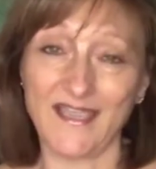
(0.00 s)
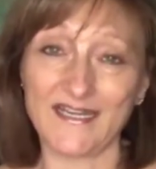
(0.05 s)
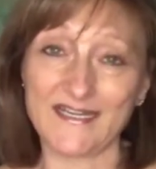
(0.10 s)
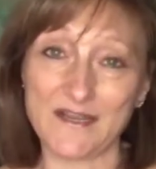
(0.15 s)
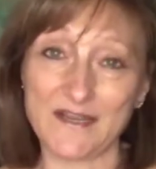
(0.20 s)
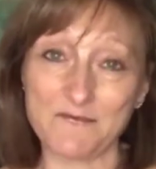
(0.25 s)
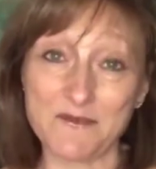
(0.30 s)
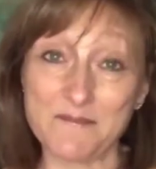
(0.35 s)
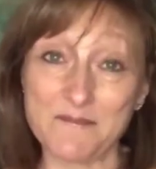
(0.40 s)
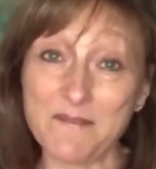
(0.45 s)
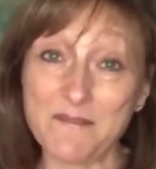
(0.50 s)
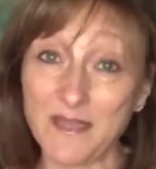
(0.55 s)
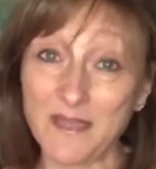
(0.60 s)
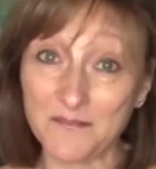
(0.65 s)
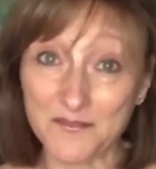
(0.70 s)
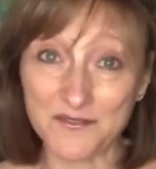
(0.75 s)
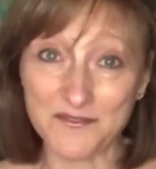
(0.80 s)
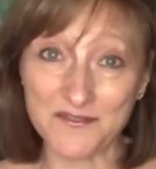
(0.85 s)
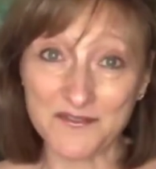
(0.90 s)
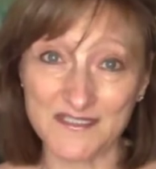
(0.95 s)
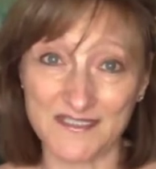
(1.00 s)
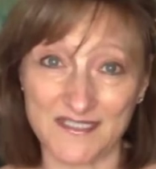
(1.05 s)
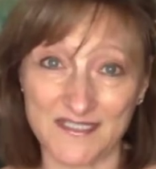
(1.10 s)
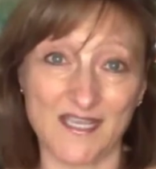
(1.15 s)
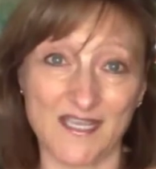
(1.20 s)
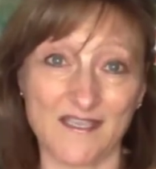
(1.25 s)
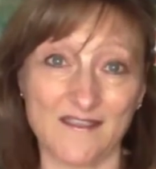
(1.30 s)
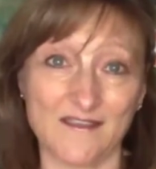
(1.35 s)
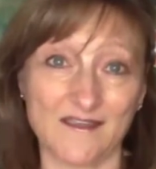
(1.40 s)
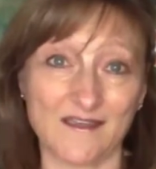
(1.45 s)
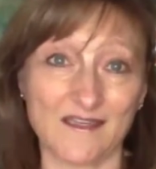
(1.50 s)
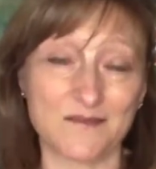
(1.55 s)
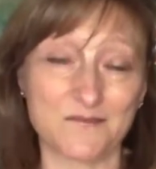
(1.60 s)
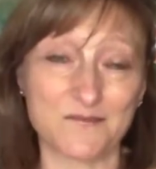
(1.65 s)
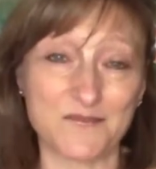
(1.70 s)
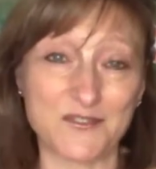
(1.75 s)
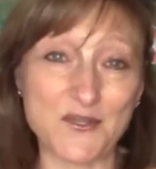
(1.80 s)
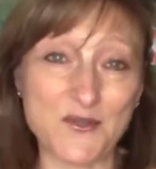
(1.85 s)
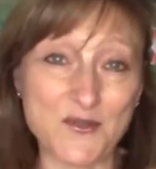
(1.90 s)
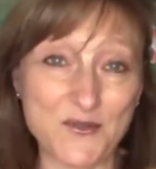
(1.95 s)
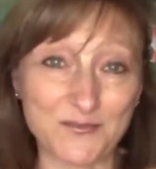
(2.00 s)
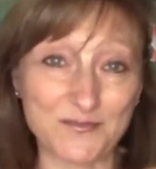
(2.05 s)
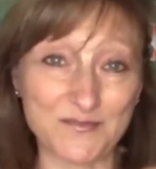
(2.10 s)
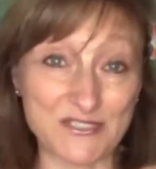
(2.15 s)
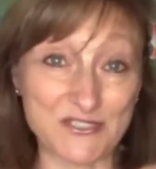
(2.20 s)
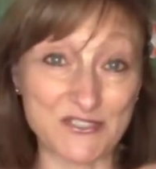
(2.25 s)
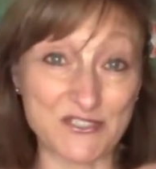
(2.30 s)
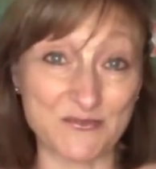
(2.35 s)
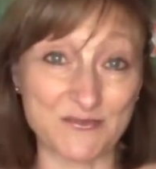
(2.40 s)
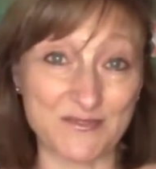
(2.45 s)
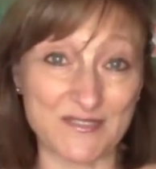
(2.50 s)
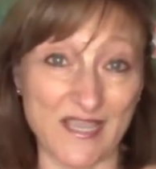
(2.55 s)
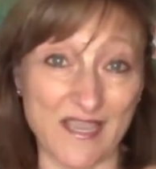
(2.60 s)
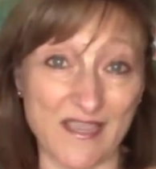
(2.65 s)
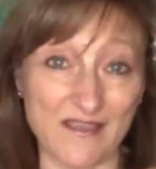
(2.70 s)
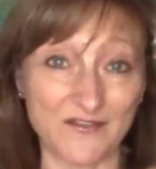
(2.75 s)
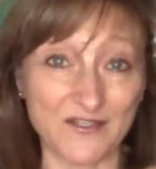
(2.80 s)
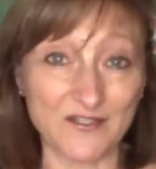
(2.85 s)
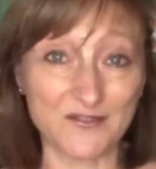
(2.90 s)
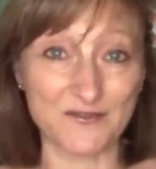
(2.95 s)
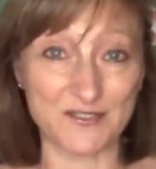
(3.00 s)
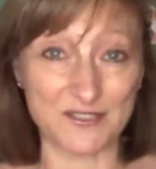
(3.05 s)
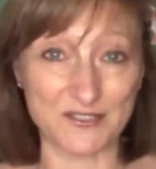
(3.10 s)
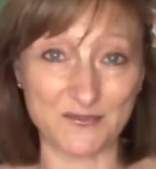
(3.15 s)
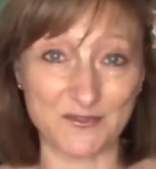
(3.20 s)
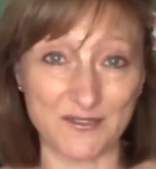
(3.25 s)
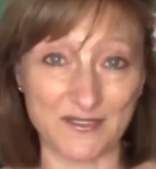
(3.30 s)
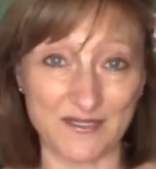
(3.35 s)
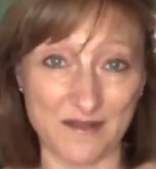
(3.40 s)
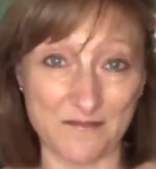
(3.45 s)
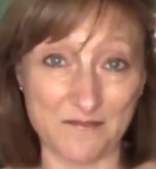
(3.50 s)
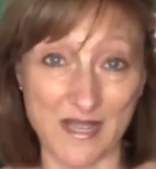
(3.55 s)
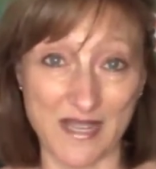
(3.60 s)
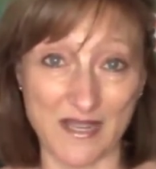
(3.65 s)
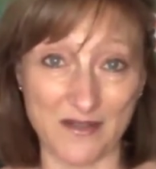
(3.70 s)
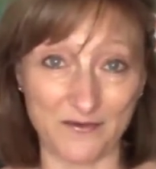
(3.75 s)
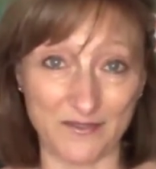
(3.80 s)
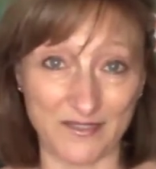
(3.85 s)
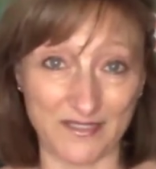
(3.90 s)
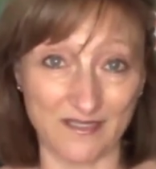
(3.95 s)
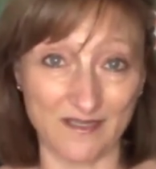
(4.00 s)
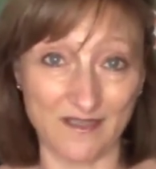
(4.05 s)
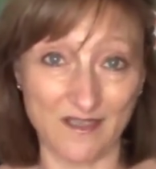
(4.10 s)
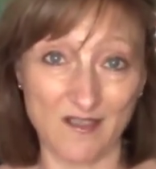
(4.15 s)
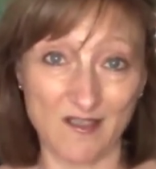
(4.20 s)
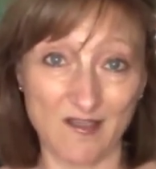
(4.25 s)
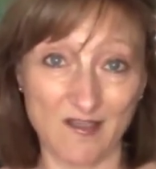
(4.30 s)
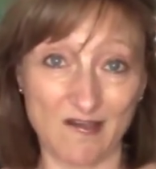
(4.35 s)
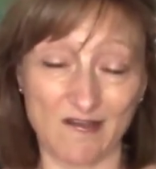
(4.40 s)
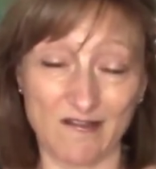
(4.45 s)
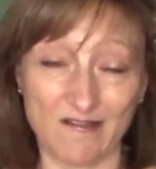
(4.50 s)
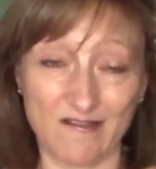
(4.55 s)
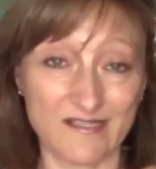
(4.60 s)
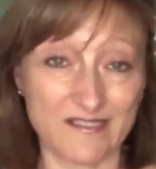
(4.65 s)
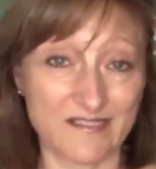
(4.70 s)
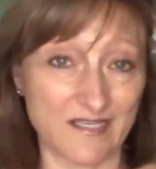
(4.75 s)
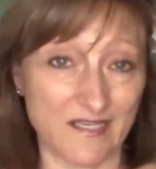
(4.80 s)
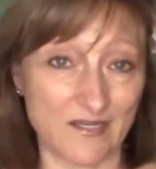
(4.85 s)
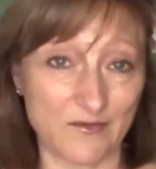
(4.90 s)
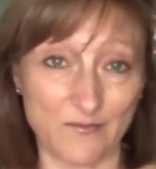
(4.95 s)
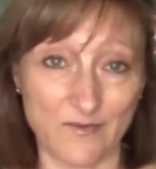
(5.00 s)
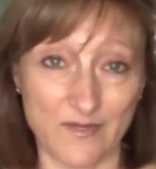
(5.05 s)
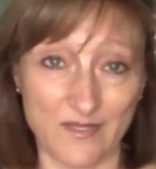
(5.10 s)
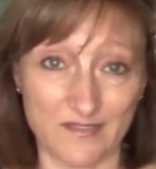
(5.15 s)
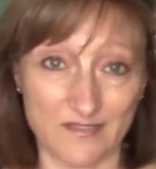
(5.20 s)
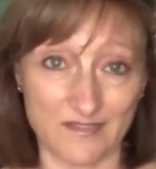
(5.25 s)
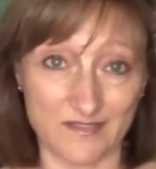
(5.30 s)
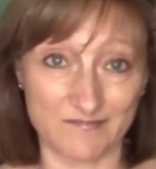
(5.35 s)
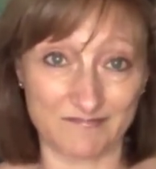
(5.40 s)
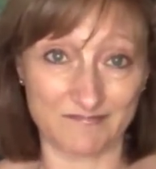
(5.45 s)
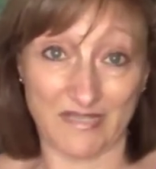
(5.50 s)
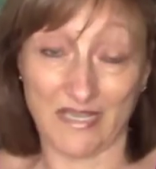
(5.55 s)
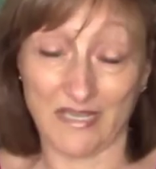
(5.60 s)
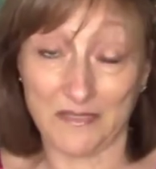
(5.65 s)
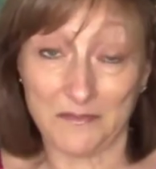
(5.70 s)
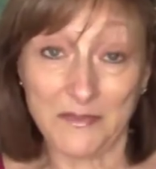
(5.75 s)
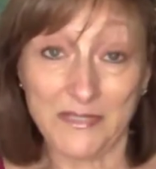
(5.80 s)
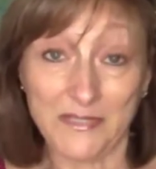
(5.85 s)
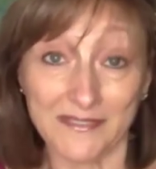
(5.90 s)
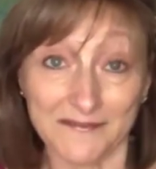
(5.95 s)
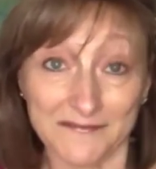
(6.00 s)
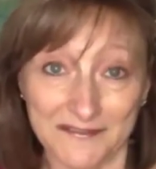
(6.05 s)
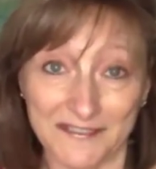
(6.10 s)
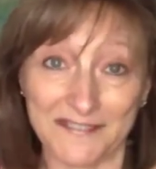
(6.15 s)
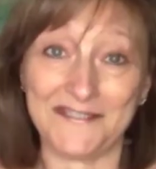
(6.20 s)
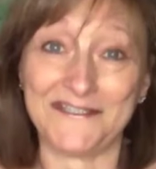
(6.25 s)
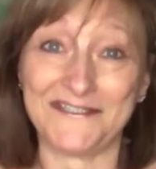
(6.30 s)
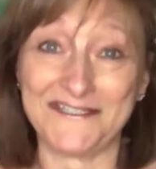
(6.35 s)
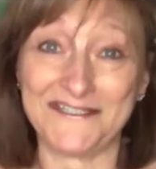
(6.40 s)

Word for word: And I remember the day that Kim told me she was having a retreat on Maui. All I said was, I'm in.